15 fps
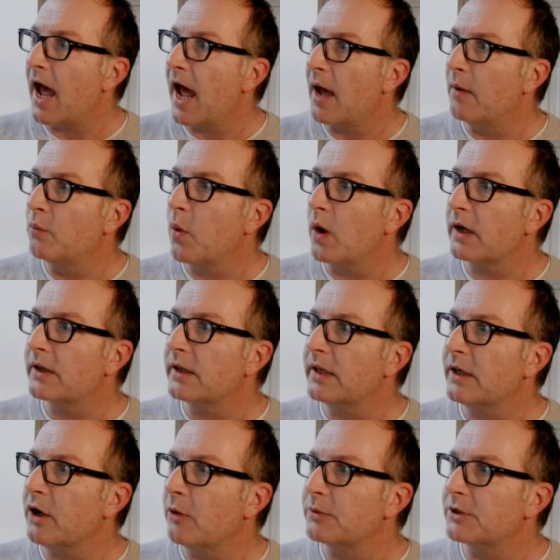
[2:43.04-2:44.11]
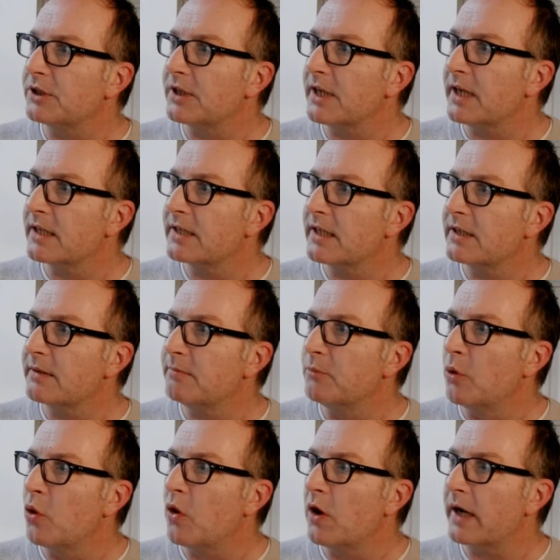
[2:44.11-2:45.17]
and one of the options here says
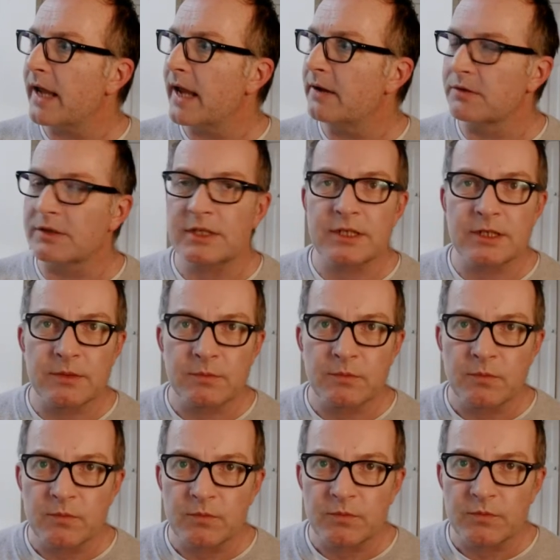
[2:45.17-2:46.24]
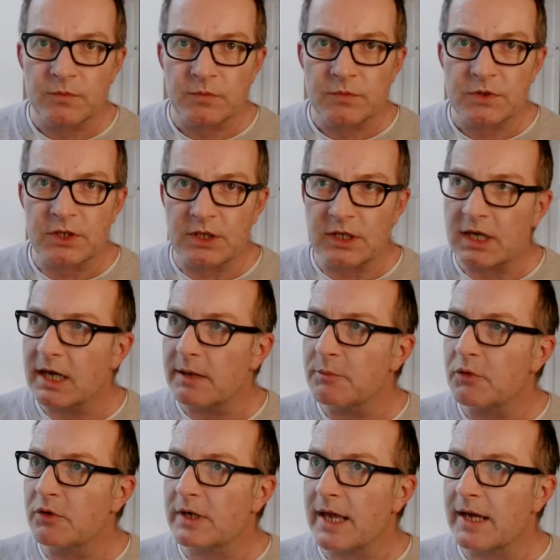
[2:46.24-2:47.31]
more accounts. So you're going to click
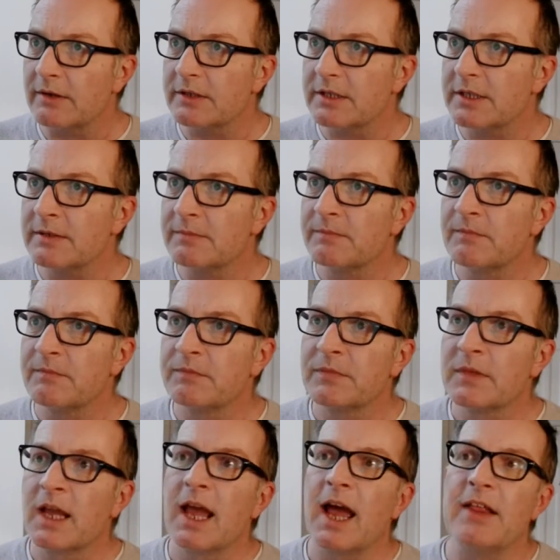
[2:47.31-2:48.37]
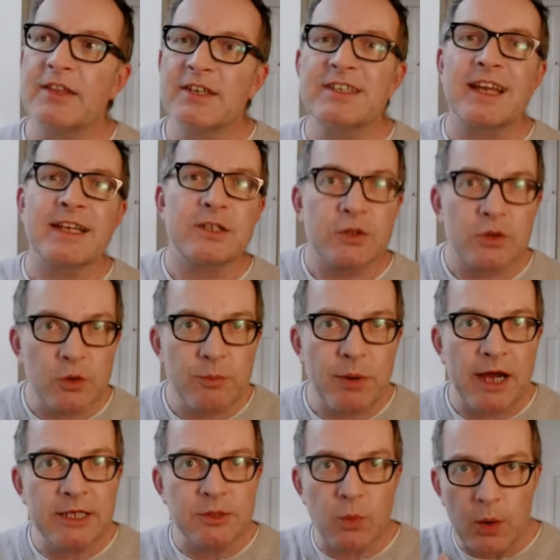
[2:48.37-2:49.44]
more accounts, and this takes us to a
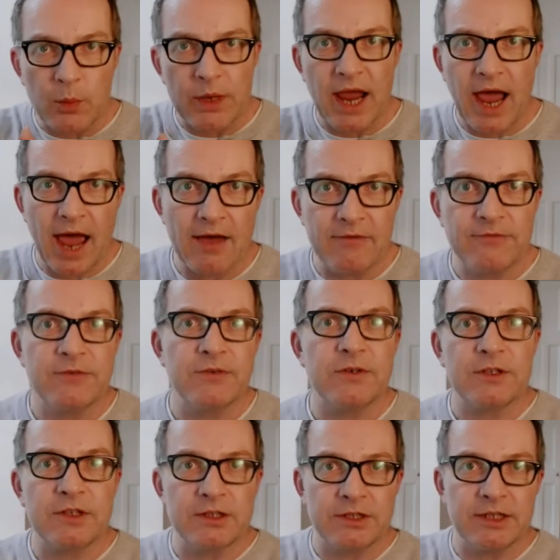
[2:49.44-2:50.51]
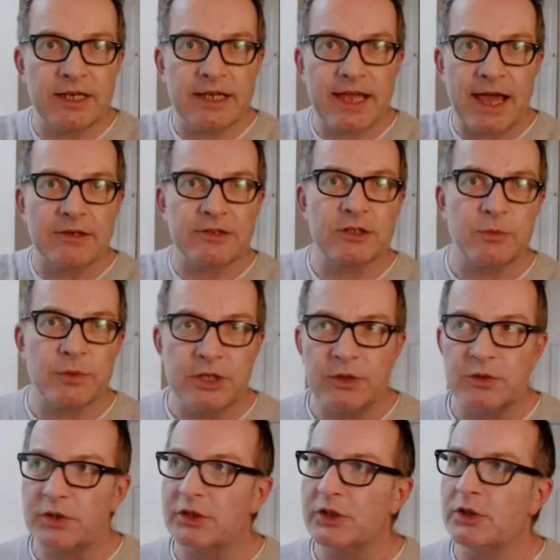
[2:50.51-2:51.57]
page where we have the accounts that we
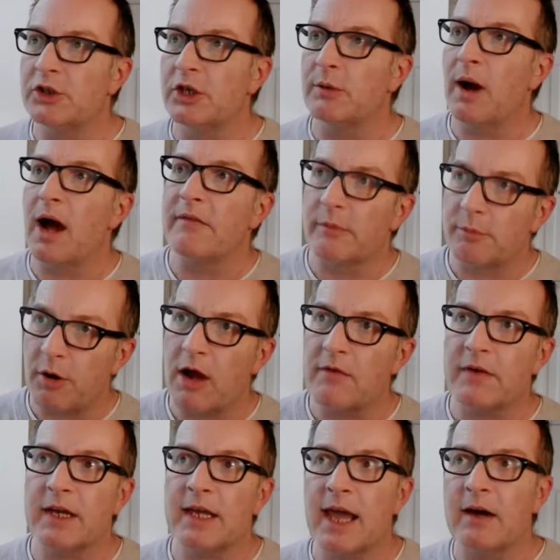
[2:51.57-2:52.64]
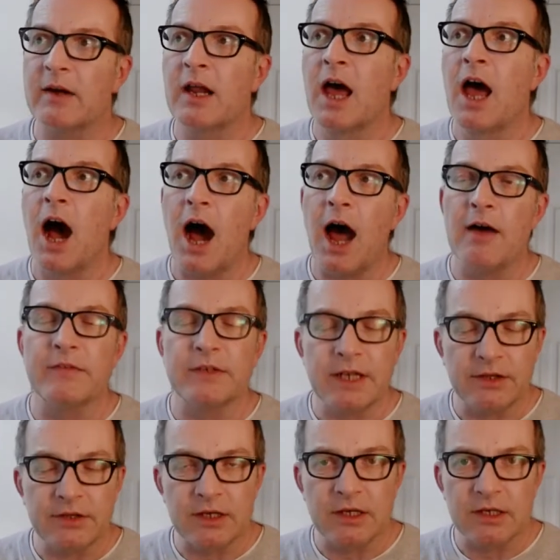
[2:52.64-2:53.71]
use on YouTube. I have a private account, I have
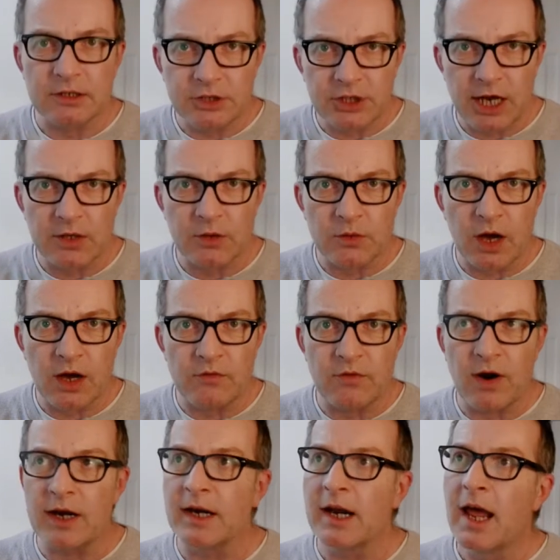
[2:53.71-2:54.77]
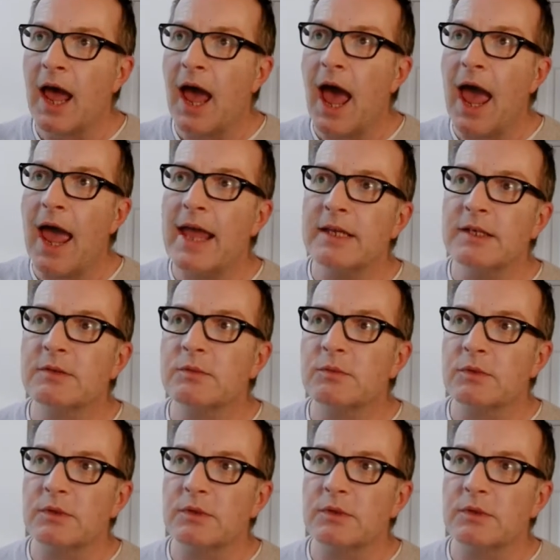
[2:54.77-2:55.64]
another channel that I run, and